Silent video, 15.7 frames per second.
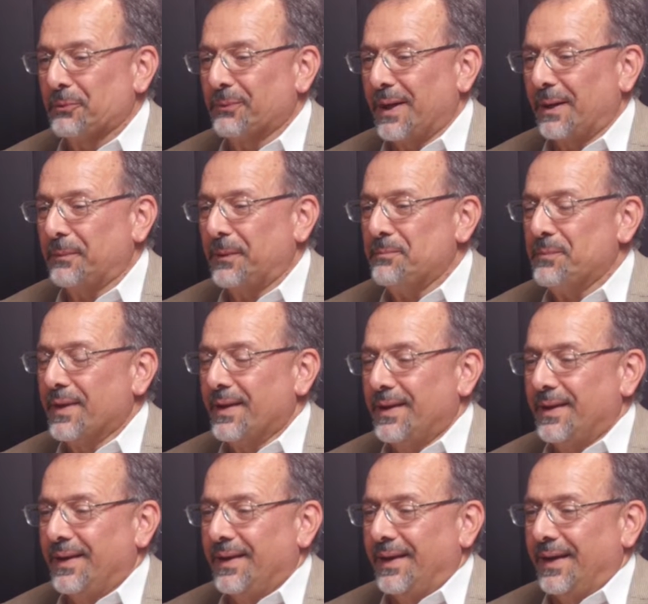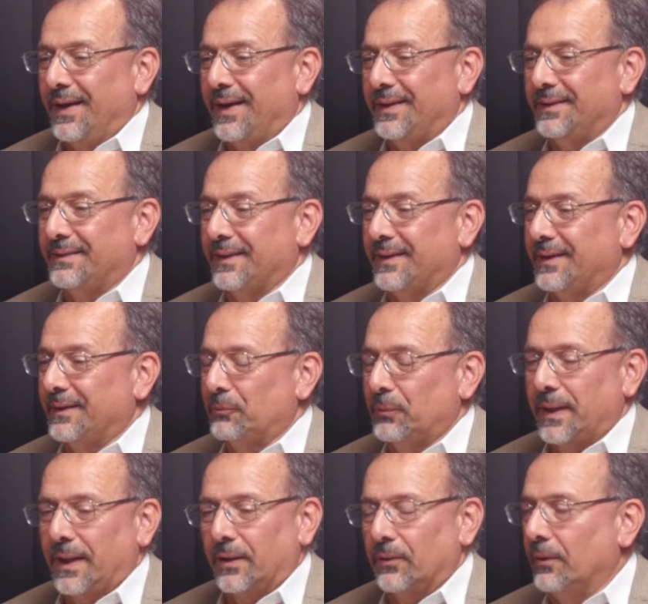Robert. And
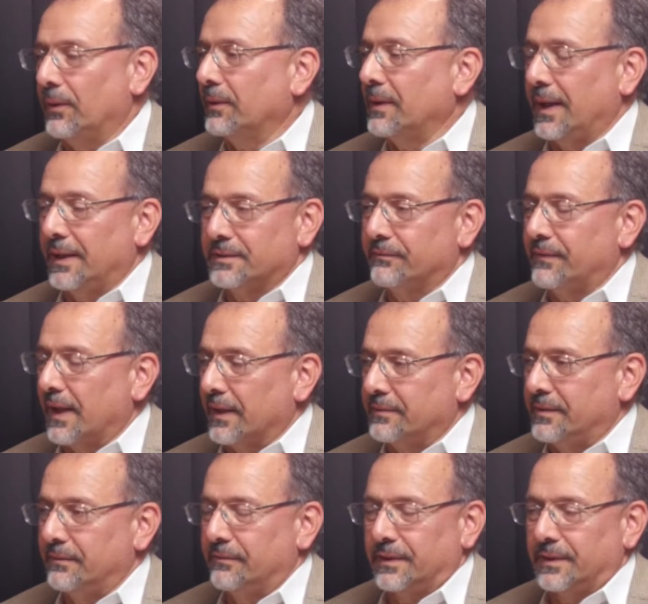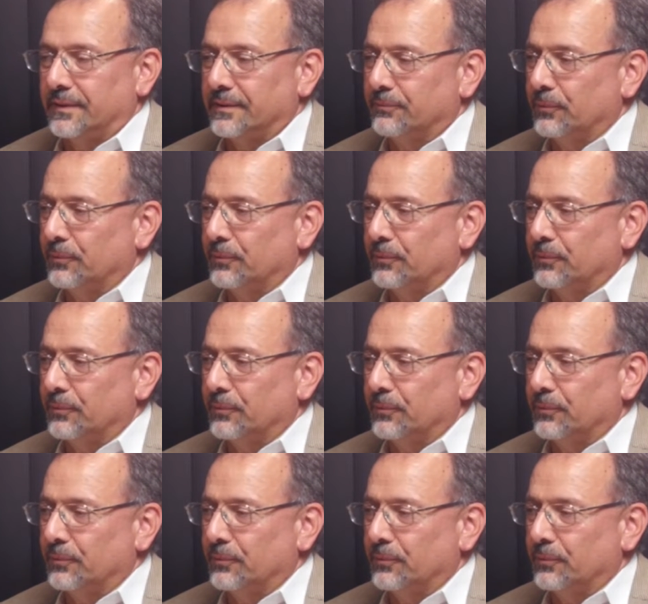we had all kinds of activities.